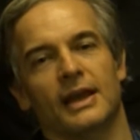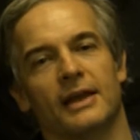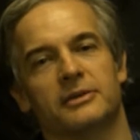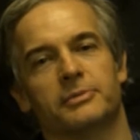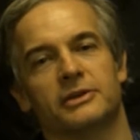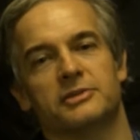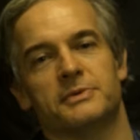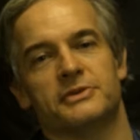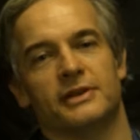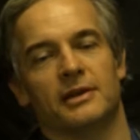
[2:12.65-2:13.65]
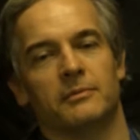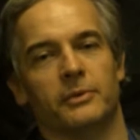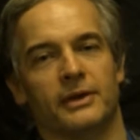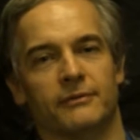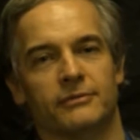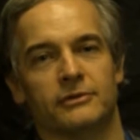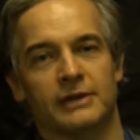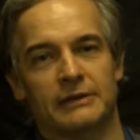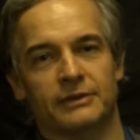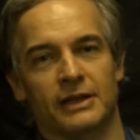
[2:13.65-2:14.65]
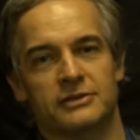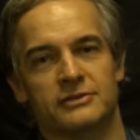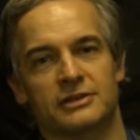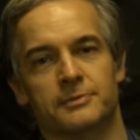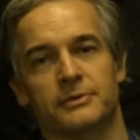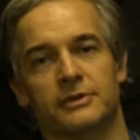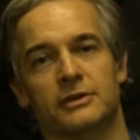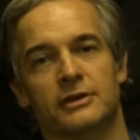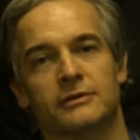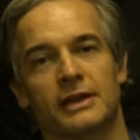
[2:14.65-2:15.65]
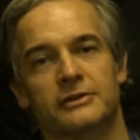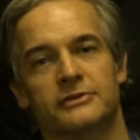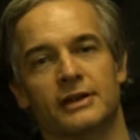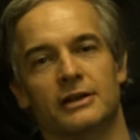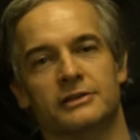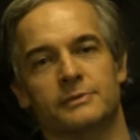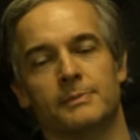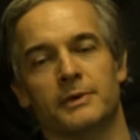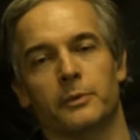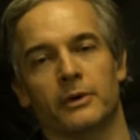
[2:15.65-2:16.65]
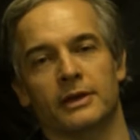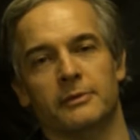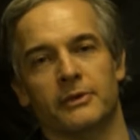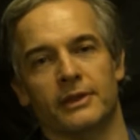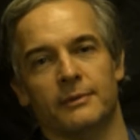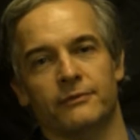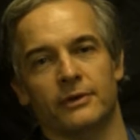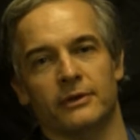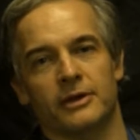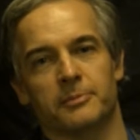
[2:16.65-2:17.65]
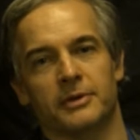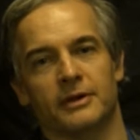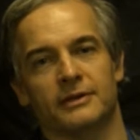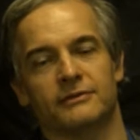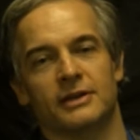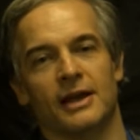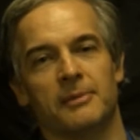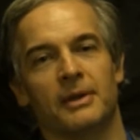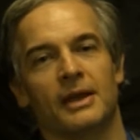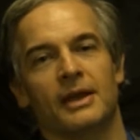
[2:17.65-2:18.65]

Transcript: At the British Museum, we have great relationships with the curators there because we've been working with them for a long period of time,